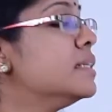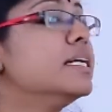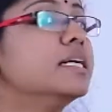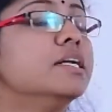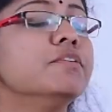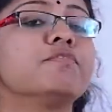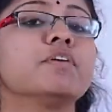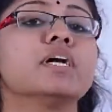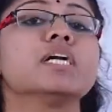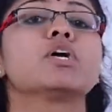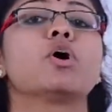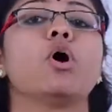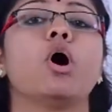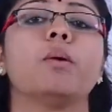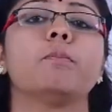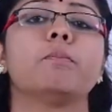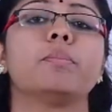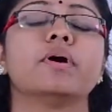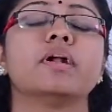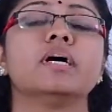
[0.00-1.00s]
different
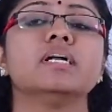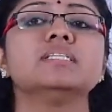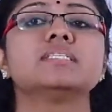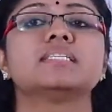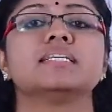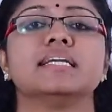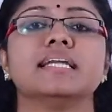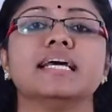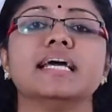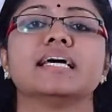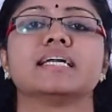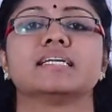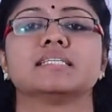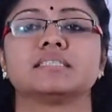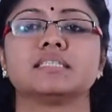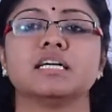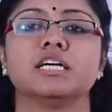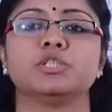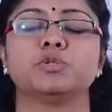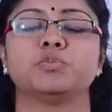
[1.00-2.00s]
components in a
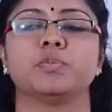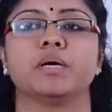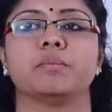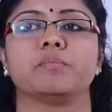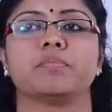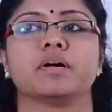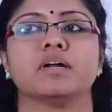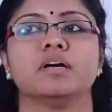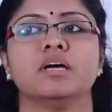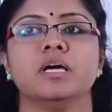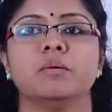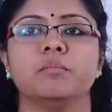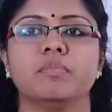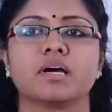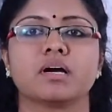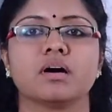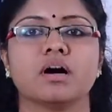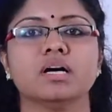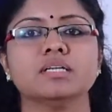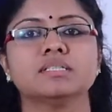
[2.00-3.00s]
research paper,
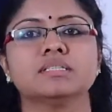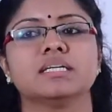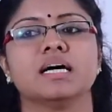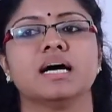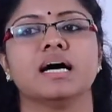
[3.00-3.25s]
because